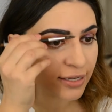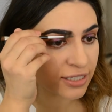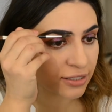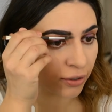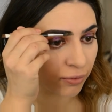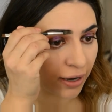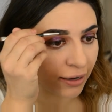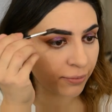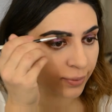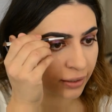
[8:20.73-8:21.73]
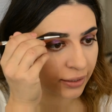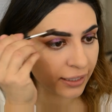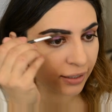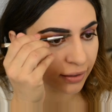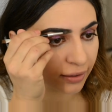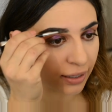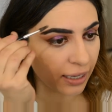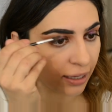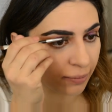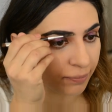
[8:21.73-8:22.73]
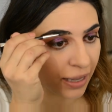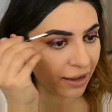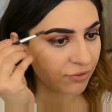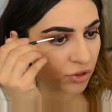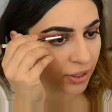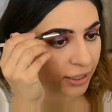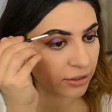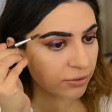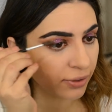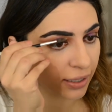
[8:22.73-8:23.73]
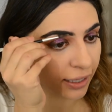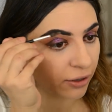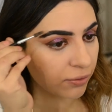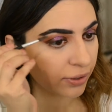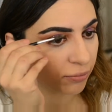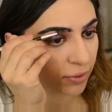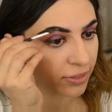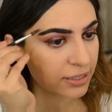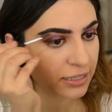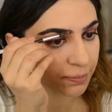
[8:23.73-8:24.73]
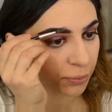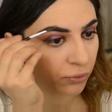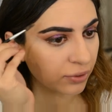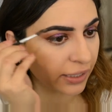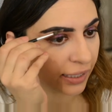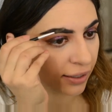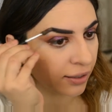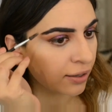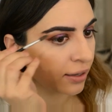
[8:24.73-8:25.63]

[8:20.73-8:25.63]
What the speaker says: So I really, after I do it, I go in with a spoolie